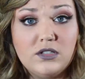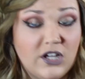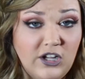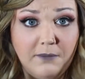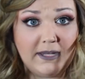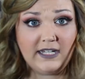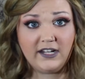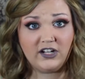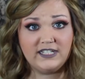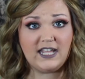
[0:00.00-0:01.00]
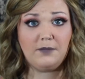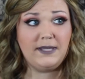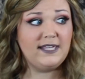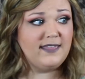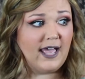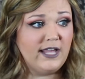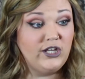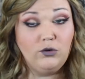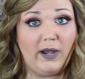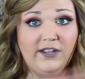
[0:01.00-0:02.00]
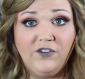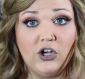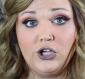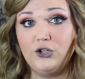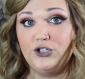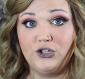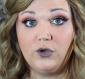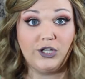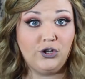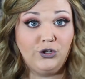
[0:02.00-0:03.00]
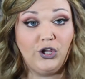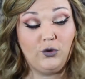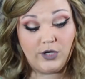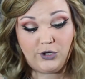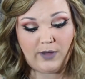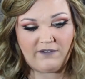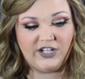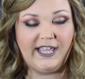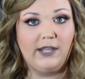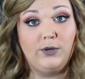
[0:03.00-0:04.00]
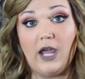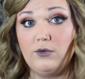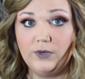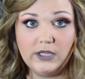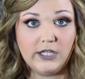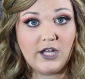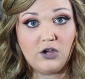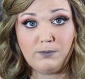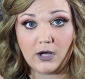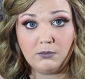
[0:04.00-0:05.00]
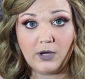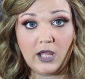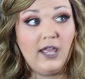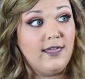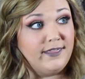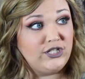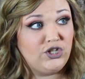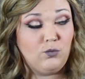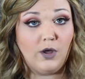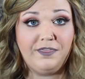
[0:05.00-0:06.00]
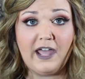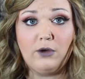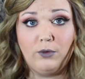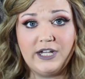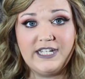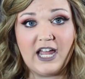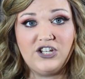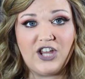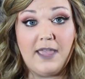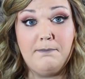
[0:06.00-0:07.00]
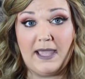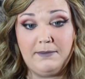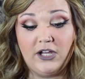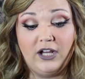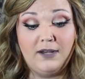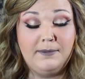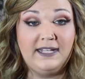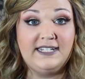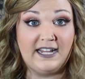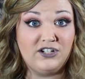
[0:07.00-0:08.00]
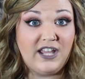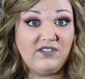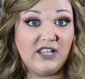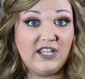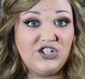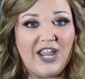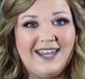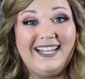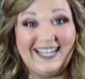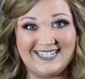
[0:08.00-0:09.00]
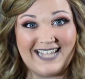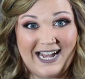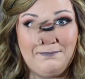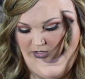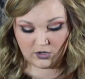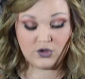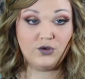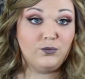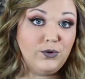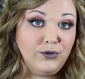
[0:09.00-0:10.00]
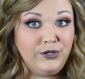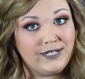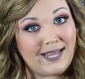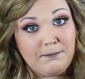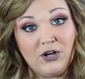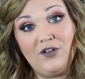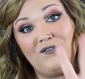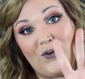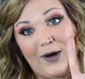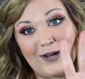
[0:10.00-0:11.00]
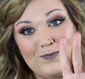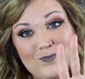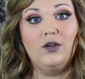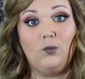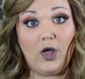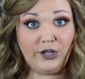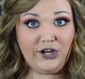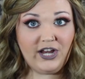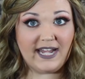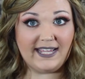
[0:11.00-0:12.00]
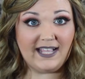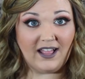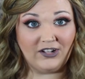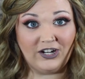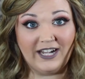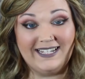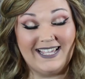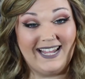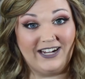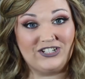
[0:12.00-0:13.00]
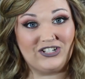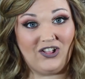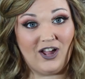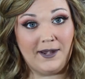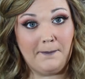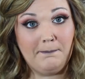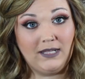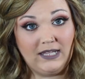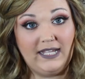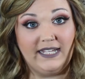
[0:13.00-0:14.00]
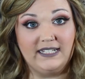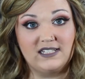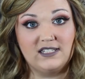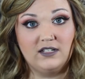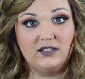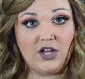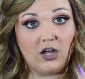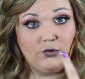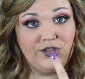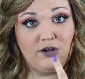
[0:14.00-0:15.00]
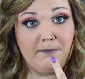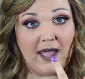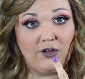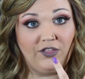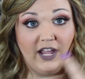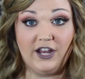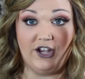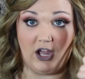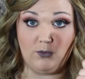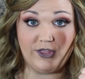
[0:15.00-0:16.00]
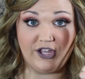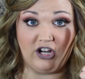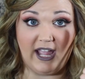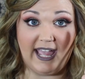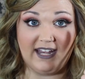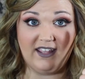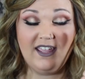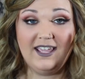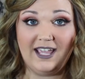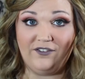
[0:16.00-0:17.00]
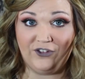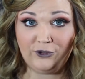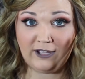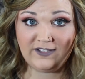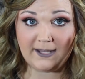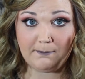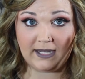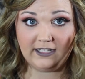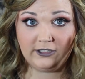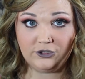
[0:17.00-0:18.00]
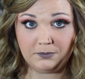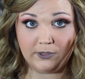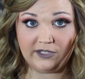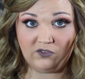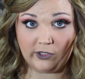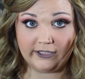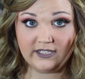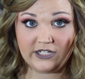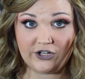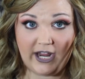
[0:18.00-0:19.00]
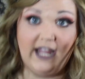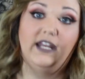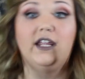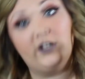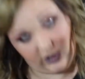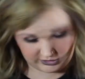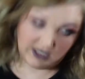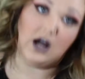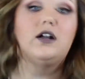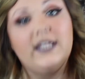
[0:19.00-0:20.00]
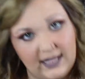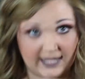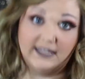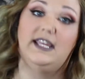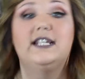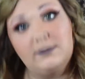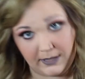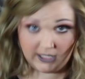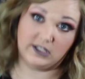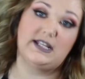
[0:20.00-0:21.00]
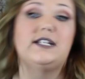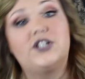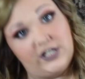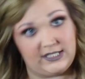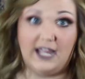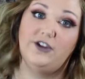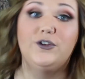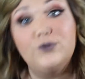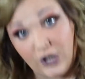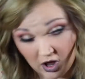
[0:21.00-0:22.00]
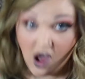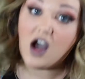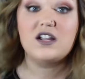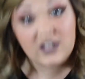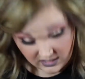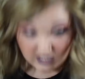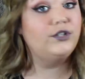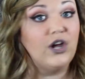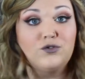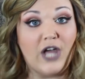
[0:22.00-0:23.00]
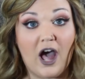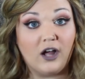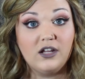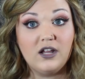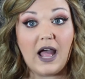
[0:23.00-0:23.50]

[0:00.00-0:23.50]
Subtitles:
Don't come in here and tell me that you're ready for a new do, a new you, a new everything, when I really know, Barbara, that you want that retouch and maybe you're gonna be daredevilish and get a side bang. But rule number 4. While you're getting color in the hair salon, please talk with your mouth and not with your head. If you have somebody who's putting foils in your head and you're talking like this because that's just how you talk, don't talk.